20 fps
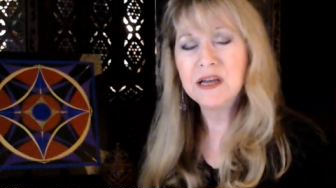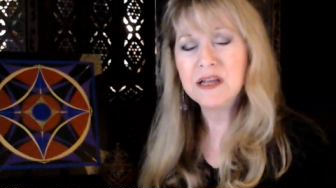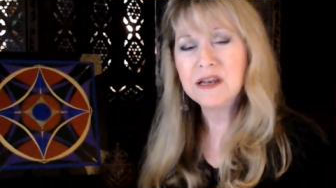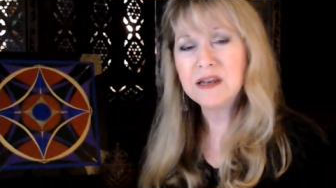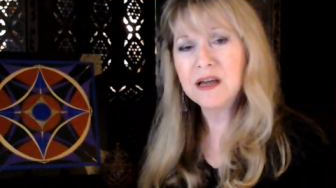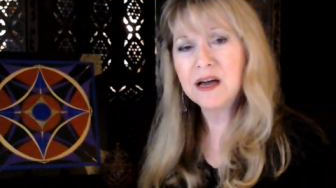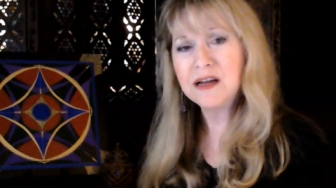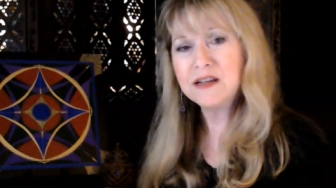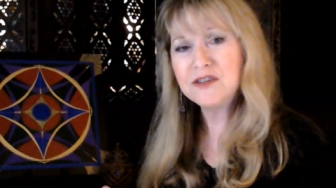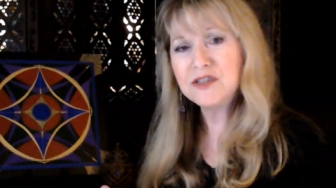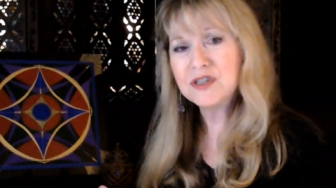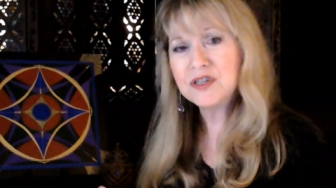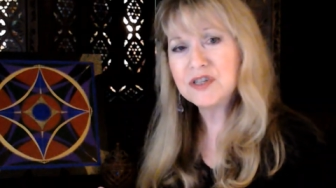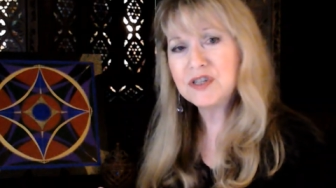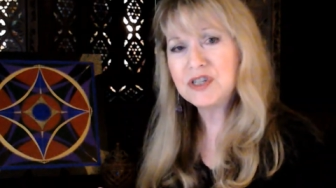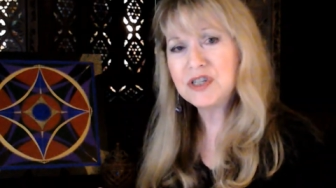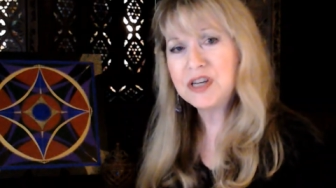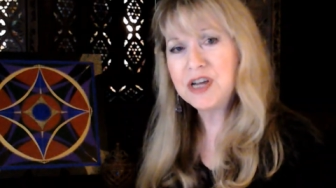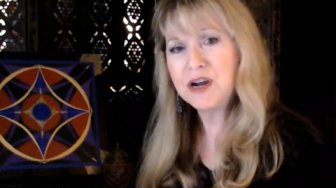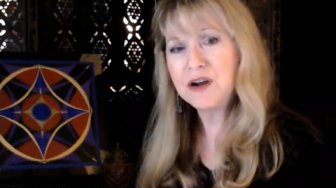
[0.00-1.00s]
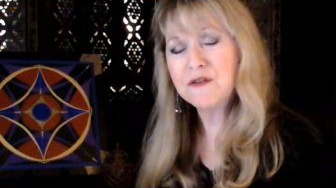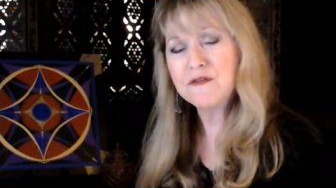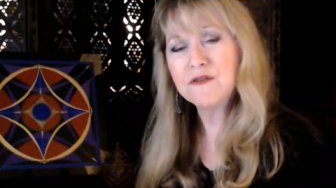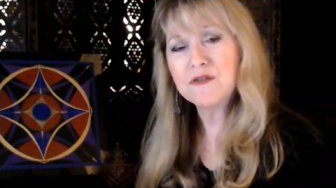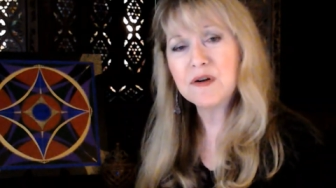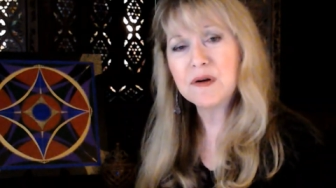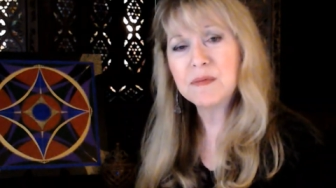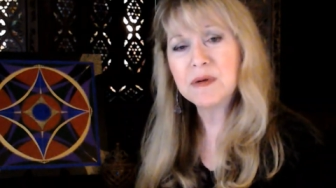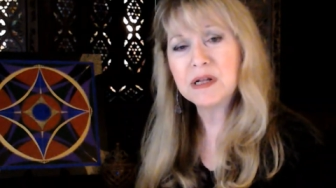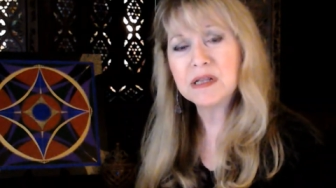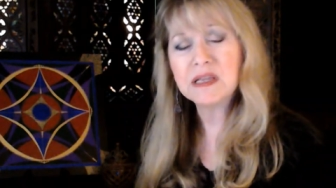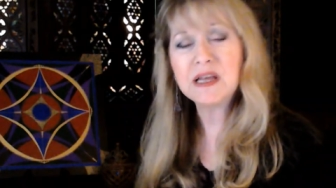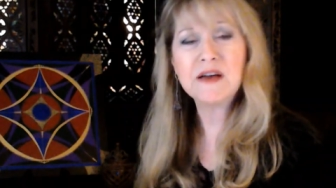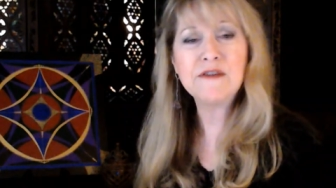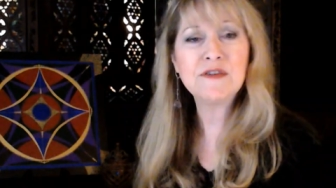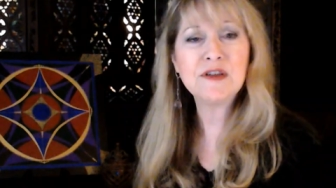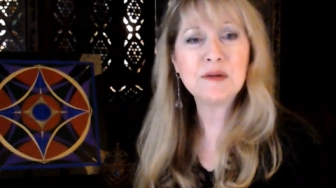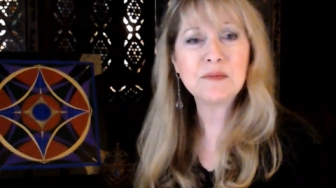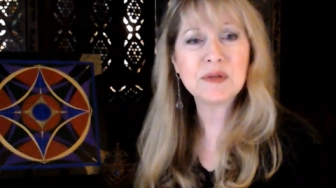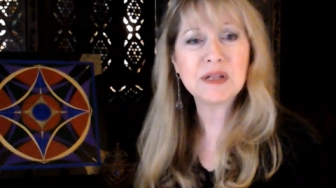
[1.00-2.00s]
not just shared from a
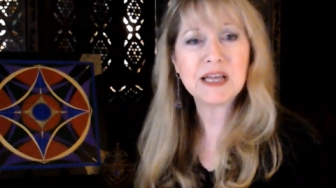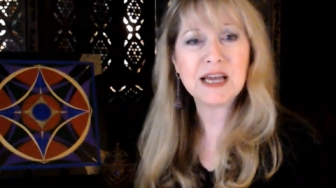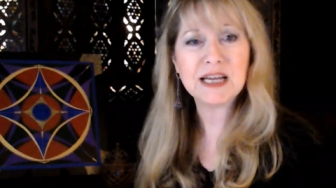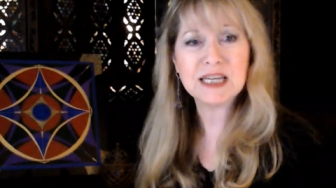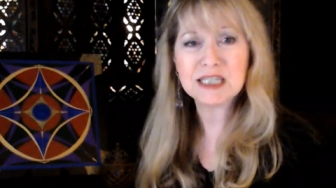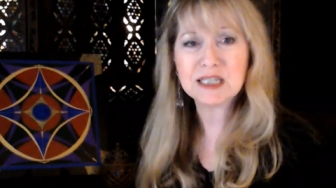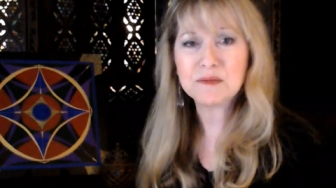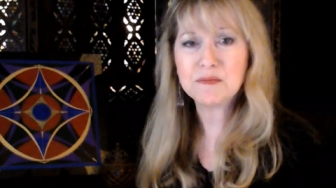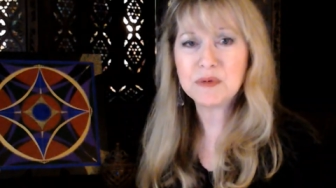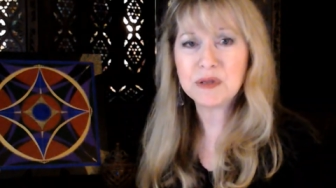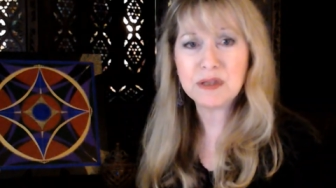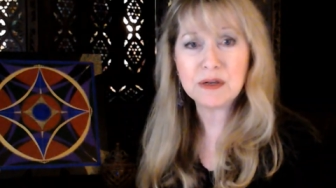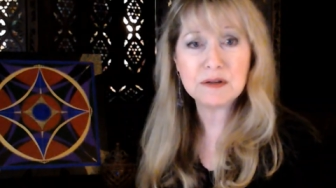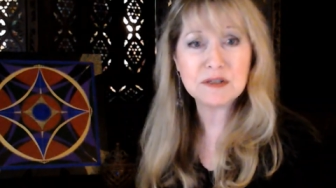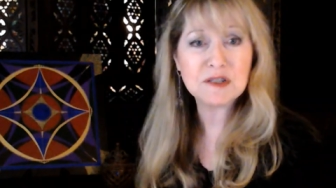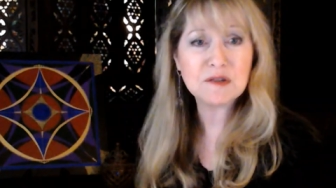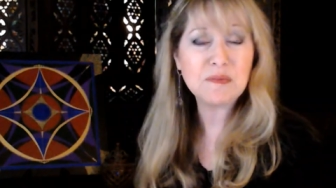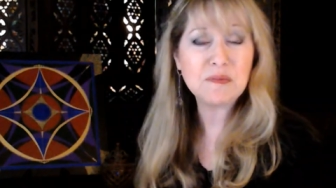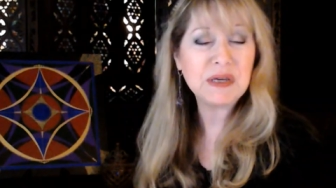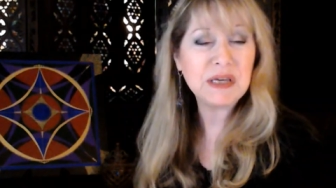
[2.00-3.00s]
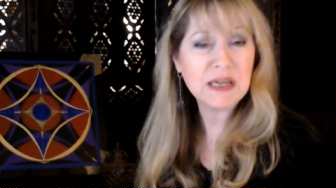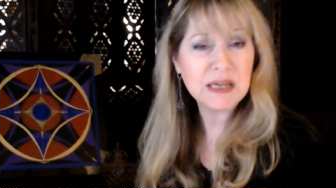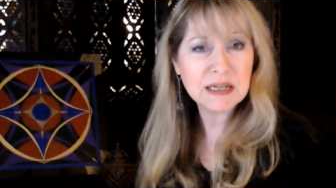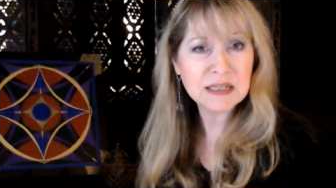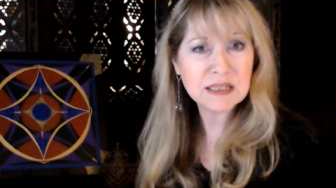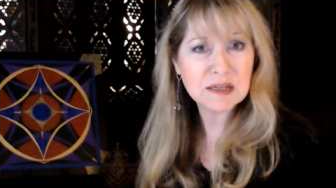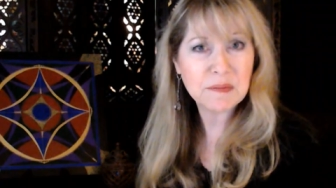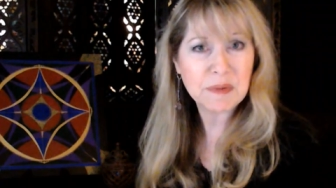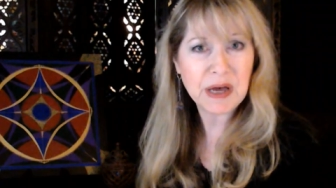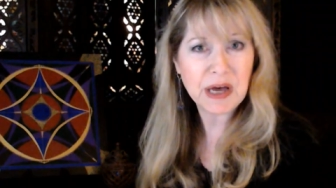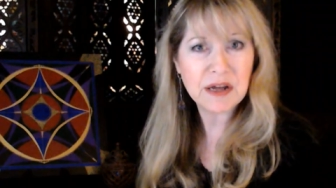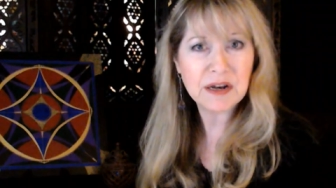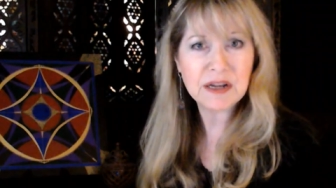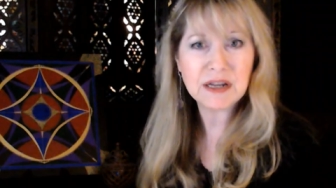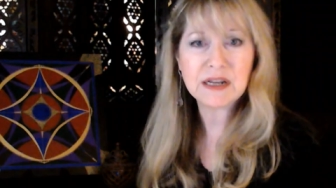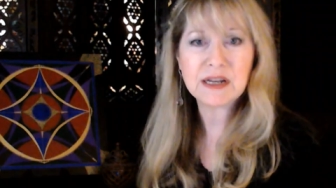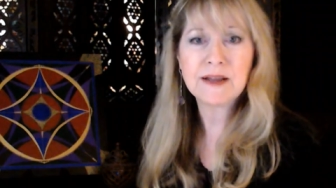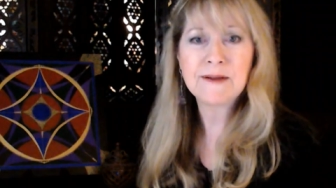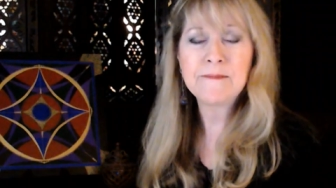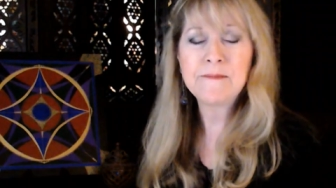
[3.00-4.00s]
loving place, but there's a peace about it.